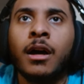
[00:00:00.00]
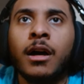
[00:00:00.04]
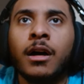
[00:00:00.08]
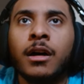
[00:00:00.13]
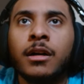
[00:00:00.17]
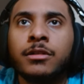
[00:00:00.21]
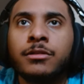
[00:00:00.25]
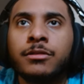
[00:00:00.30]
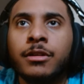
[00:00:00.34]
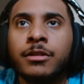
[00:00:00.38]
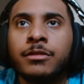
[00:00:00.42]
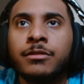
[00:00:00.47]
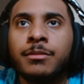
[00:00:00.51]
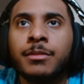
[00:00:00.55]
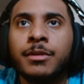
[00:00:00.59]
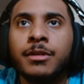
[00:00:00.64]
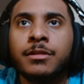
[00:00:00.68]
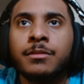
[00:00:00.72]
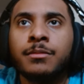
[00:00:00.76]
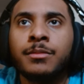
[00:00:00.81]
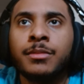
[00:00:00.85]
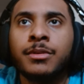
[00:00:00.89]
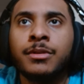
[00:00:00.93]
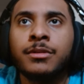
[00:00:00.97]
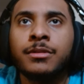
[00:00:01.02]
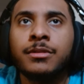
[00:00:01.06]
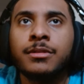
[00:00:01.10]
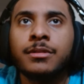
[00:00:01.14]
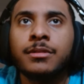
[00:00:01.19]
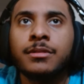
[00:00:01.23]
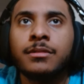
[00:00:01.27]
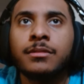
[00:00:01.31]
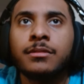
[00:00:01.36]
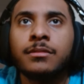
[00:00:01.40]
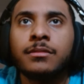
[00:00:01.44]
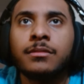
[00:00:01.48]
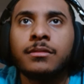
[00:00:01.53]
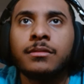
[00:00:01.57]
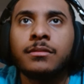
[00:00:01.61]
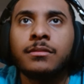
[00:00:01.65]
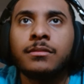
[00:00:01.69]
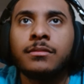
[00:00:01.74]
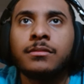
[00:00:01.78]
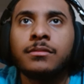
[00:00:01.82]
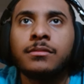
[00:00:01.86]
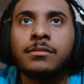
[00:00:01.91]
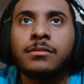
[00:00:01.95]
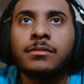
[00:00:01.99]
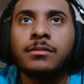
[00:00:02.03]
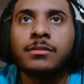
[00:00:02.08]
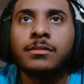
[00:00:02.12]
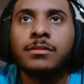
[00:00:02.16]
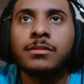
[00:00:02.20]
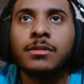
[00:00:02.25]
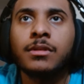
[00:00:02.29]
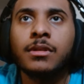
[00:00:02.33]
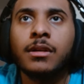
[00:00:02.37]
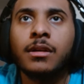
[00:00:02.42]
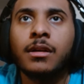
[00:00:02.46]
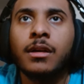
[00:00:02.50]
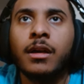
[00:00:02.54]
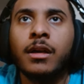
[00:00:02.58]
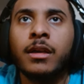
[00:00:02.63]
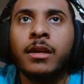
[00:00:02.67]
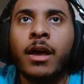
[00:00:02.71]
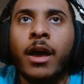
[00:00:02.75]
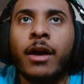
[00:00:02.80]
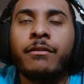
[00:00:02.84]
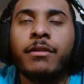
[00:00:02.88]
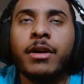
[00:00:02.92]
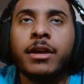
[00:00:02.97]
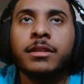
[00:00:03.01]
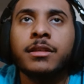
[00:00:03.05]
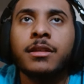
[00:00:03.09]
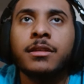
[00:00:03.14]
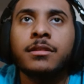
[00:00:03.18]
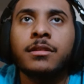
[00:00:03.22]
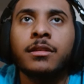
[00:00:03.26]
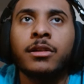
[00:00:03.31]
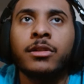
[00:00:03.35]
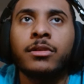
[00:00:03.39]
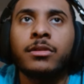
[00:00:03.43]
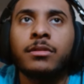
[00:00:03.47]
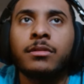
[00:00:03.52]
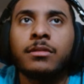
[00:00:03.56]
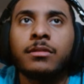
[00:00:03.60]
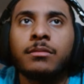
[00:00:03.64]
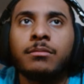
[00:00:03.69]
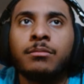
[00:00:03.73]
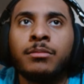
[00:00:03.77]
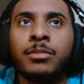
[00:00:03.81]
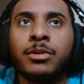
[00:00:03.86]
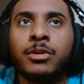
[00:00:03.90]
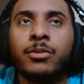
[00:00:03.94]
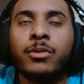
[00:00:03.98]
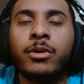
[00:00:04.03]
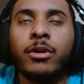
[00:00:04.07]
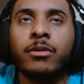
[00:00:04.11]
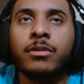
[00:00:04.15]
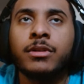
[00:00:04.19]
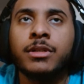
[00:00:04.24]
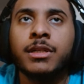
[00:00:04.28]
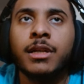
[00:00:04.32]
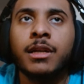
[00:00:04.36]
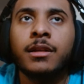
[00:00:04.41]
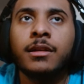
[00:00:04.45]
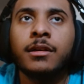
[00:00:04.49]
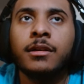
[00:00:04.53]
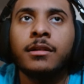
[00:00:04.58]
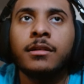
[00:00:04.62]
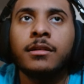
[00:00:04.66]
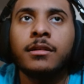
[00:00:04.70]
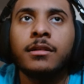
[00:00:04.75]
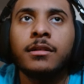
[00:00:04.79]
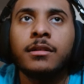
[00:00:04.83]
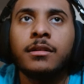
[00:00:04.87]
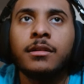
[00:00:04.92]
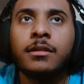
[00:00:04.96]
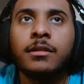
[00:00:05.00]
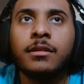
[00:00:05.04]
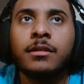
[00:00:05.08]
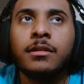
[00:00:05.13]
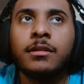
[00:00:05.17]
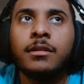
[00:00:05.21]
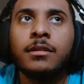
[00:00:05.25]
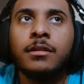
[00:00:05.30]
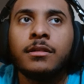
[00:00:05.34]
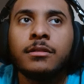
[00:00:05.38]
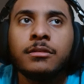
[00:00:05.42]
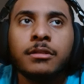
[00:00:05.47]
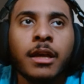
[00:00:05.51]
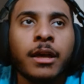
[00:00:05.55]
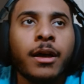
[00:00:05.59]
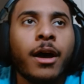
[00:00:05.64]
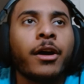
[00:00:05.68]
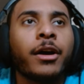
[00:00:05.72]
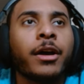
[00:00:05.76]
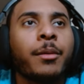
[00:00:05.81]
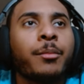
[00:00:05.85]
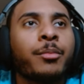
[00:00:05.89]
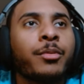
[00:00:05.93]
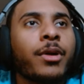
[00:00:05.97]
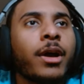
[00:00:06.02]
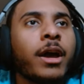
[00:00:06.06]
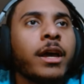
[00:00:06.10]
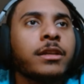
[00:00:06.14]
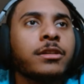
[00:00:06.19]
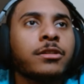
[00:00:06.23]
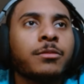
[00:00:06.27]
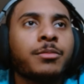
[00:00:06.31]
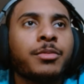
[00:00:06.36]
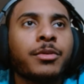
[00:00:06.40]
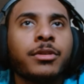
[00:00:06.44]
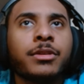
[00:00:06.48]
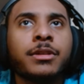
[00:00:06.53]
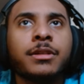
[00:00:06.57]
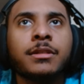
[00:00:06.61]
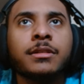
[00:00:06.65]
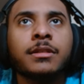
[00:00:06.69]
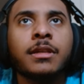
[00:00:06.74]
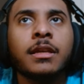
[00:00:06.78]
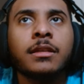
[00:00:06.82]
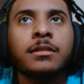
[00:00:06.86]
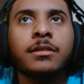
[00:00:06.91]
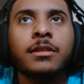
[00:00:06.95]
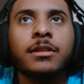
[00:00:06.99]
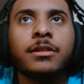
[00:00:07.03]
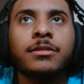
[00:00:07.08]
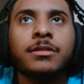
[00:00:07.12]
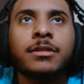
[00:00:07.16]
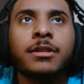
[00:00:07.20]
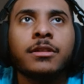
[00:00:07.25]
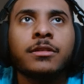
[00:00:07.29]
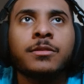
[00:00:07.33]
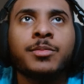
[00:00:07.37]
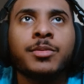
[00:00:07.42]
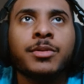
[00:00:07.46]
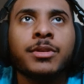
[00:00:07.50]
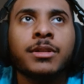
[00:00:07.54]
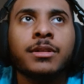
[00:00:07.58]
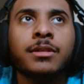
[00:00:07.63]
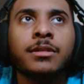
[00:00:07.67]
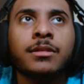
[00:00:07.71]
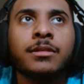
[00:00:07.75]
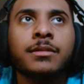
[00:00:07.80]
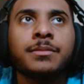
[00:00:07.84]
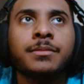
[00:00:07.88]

Transformation boost. You have access to Blue Gogeta. Yeah, okay. AGL Broly, his leader skill is pretty good.